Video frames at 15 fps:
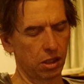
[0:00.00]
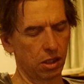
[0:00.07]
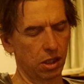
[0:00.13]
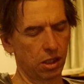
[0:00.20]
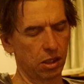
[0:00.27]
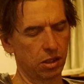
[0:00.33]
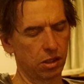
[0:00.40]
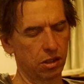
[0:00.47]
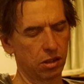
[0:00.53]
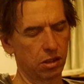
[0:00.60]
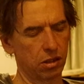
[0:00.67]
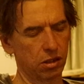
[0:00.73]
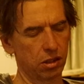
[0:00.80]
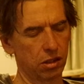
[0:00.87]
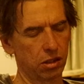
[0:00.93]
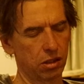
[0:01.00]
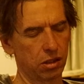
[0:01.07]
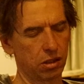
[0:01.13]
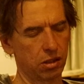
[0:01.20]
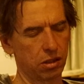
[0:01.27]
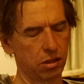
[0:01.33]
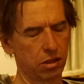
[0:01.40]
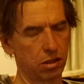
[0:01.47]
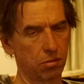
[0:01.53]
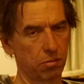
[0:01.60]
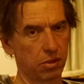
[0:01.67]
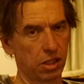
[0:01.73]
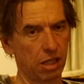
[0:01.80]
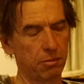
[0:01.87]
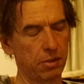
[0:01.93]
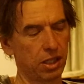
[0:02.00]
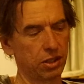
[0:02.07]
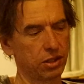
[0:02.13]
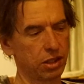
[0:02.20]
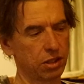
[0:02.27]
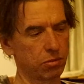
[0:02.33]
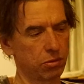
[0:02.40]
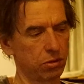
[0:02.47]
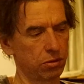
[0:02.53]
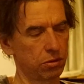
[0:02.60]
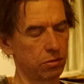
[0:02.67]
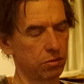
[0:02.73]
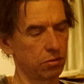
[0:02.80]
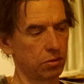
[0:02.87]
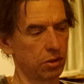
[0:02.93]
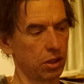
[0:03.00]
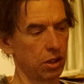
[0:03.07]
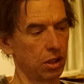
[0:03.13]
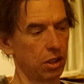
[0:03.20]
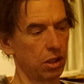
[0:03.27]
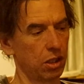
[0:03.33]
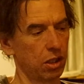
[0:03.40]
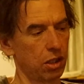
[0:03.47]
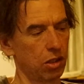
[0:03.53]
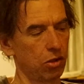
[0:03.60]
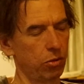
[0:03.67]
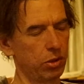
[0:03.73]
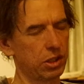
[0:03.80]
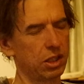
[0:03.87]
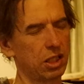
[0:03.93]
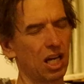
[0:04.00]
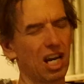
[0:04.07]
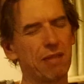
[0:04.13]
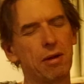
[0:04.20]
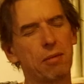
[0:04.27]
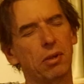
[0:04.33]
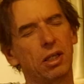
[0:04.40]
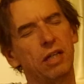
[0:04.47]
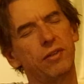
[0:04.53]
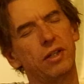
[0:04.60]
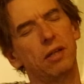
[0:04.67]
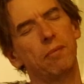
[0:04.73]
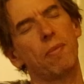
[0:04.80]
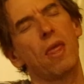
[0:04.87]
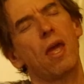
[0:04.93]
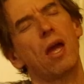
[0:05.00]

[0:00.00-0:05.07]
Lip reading: And the blind man says, "Well, who is he that I may believe in him?"